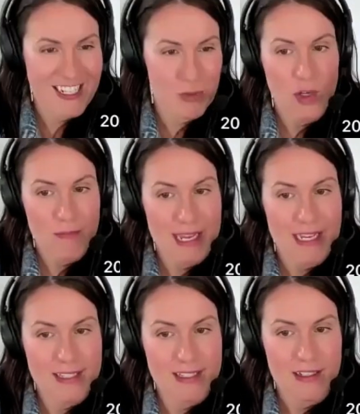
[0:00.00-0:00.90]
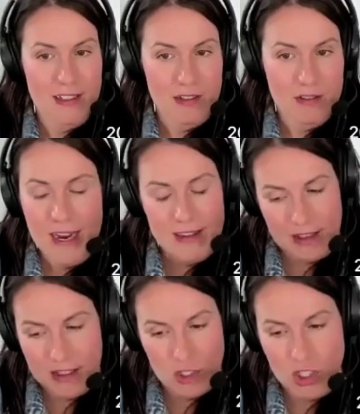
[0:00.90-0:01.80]
And that's what makes, I
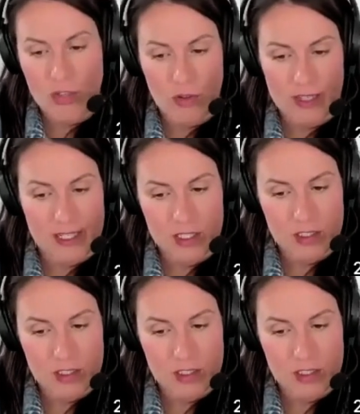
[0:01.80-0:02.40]
think in general,